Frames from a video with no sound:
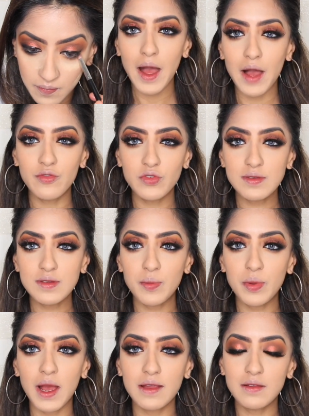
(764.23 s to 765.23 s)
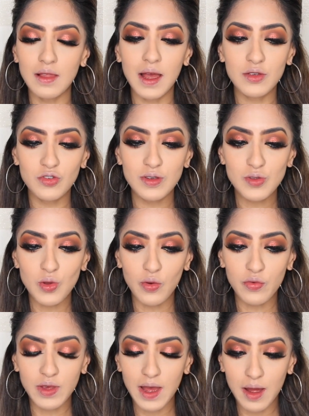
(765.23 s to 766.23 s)
I've just applied lashes
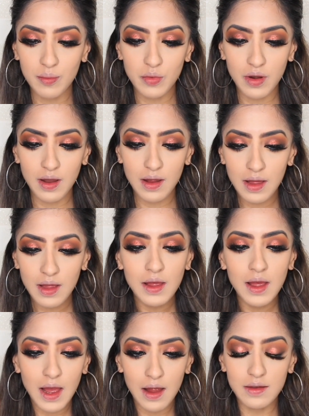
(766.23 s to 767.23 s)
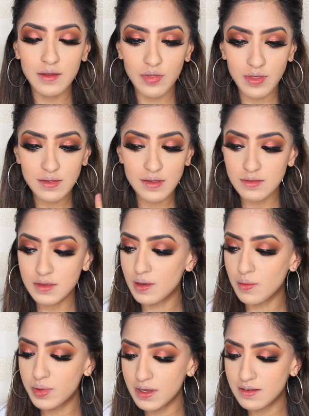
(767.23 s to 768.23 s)
off camera and this is the
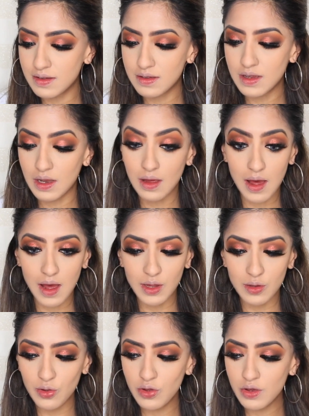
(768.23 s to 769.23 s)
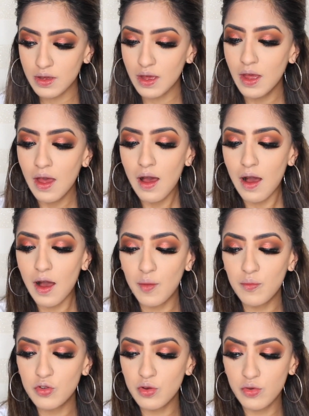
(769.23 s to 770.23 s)
completed kind of eye look.
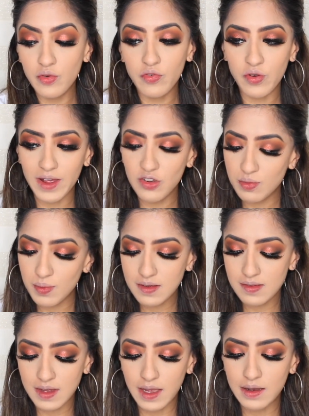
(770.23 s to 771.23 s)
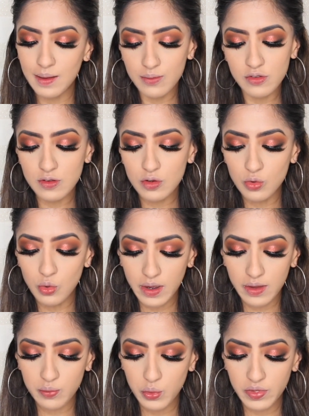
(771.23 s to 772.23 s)
To refresh my skin, I'm just going to go
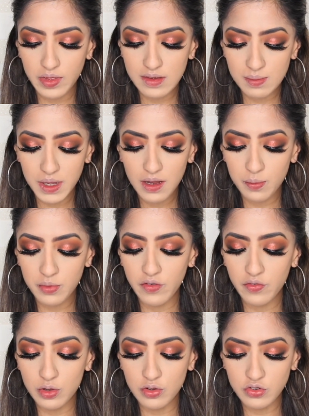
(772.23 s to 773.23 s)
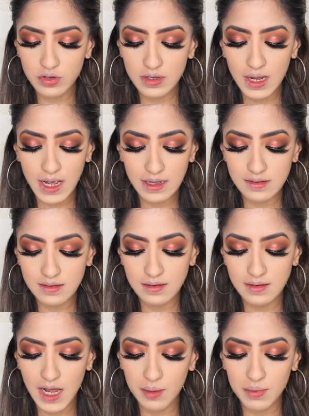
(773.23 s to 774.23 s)
in with this Makeup Revolution Iced
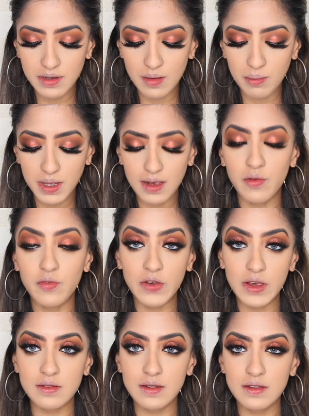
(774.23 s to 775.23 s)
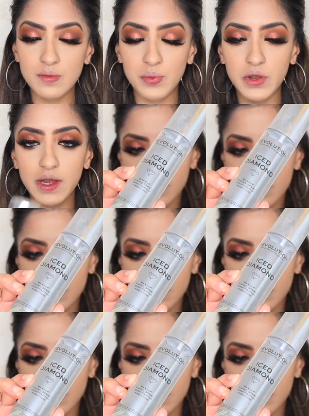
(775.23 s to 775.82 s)
Diamond Makeup Fixing Spray.